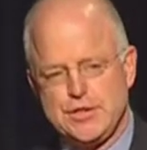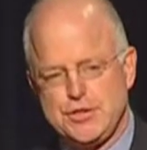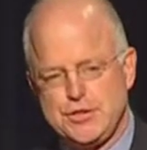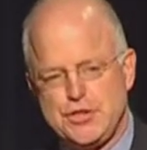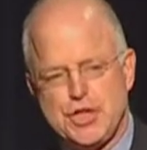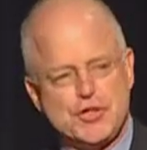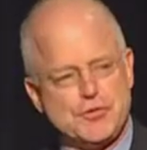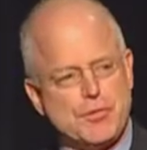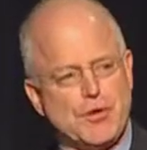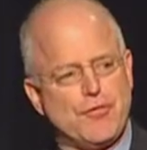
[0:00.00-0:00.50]

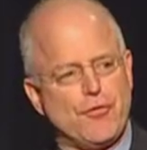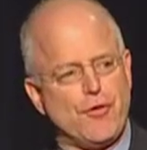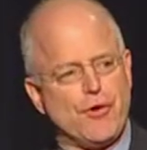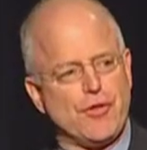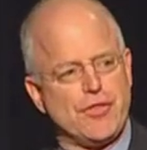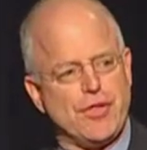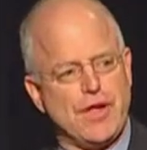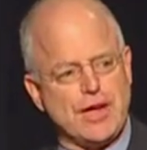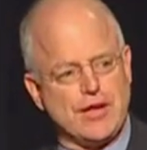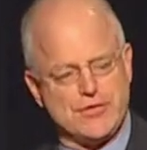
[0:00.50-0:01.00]
Just
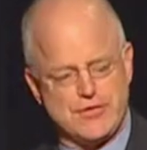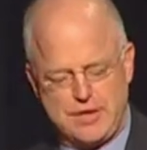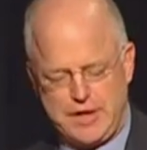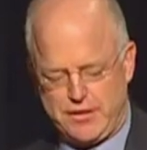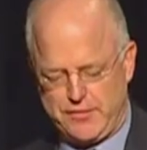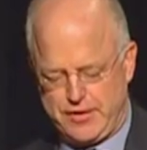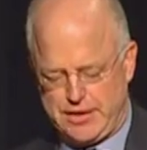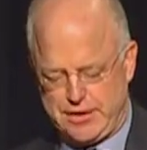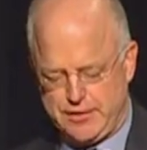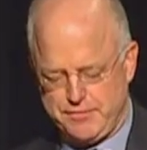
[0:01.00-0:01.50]
before
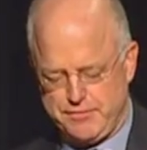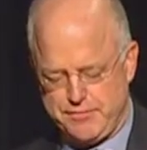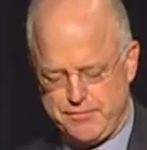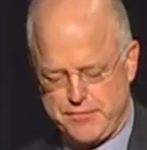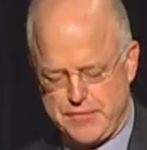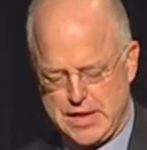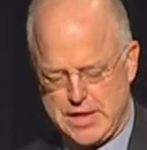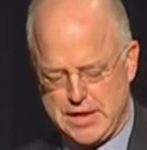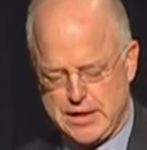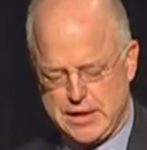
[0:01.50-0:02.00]
Thanksgiving,
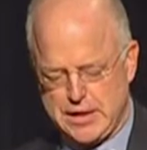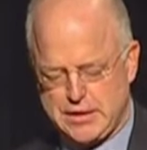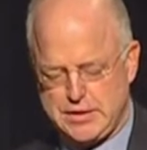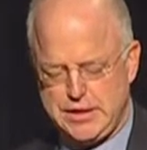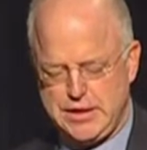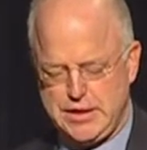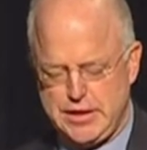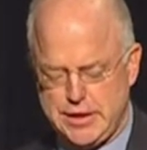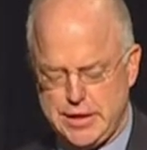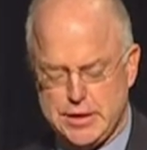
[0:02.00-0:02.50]
a
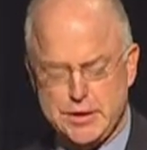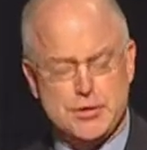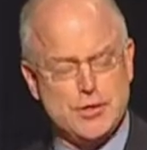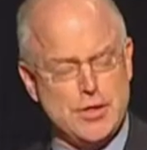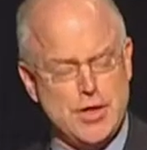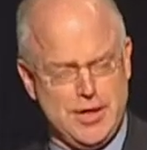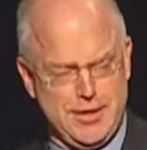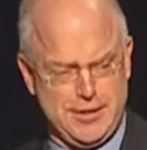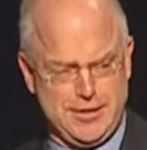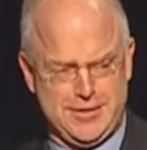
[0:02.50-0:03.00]

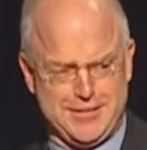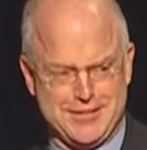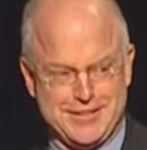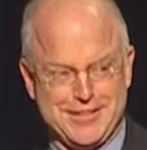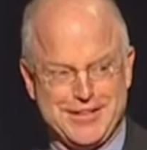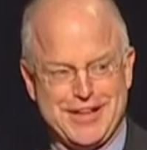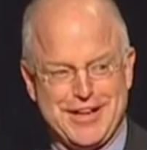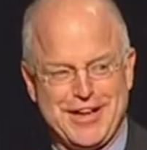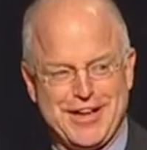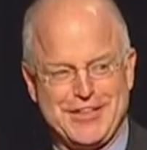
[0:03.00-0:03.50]

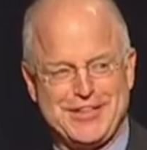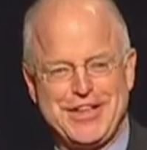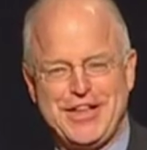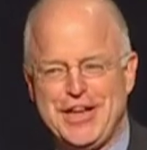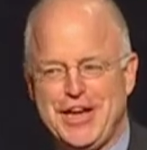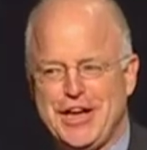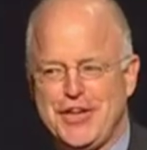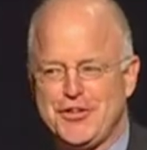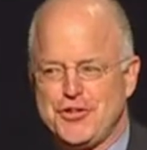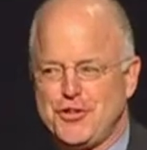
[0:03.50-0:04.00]

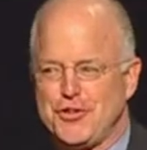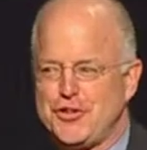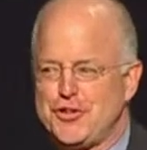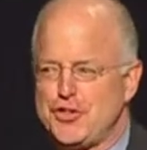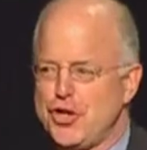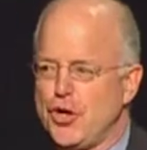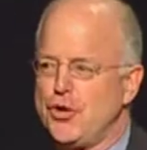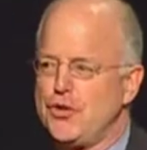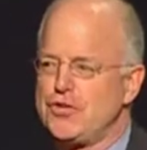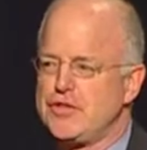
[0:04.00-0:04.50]
teenager
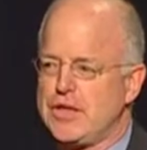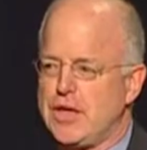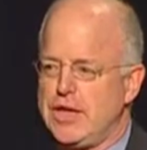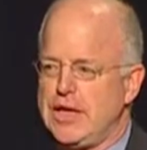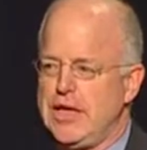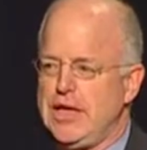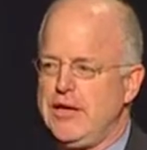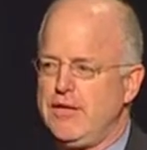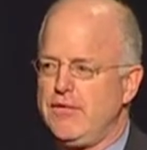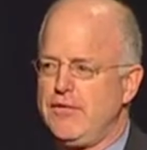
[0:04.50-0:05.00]
chose to
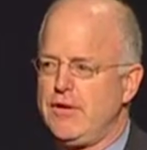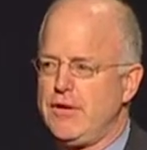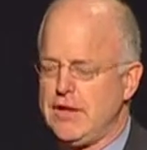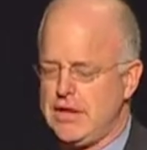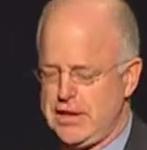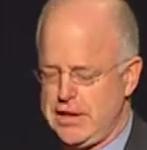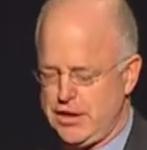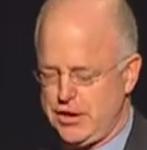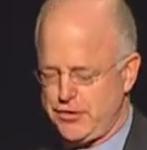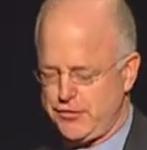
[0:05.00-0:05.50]
leave
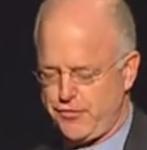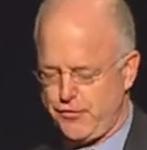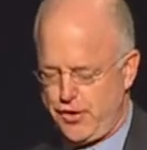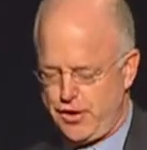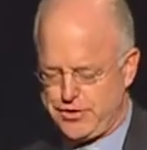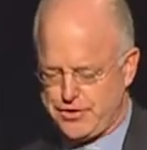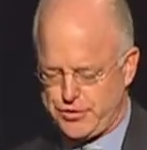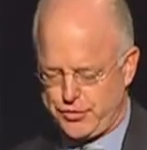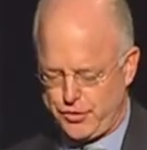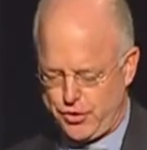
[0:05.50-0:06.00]
his
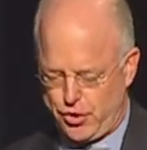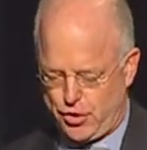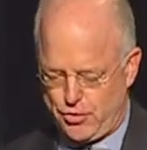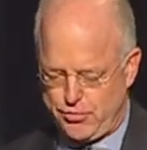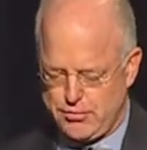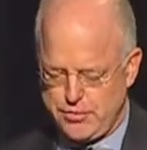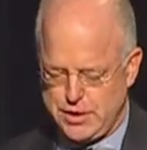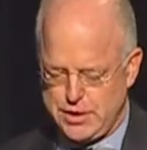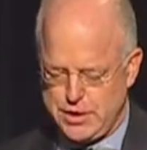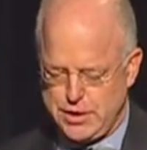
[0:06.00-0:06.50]
foster
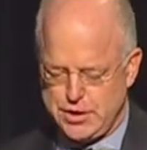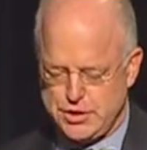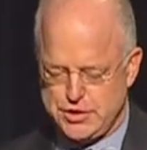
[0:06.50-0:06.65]
home